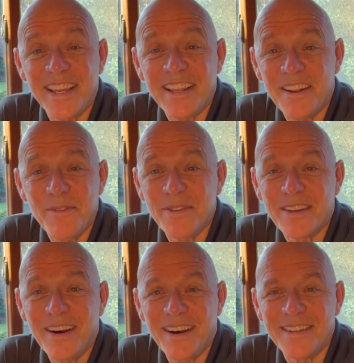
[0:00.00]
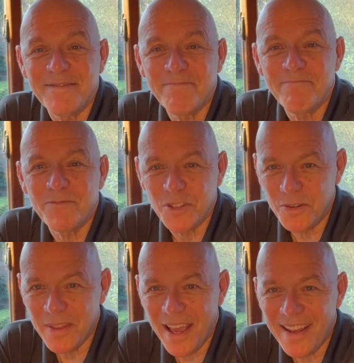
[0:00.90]
in love with God.
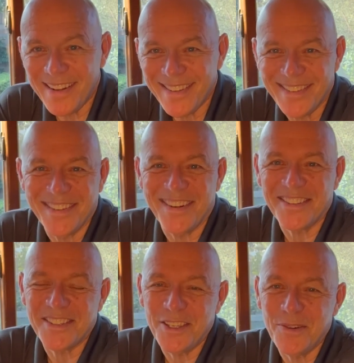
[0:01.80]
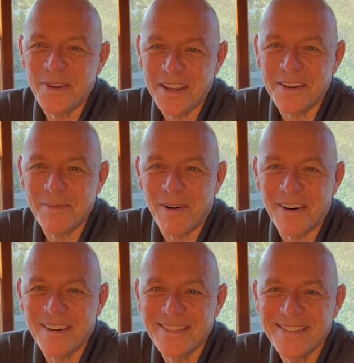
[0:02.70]
Do that, and I'll see you here tomorrow.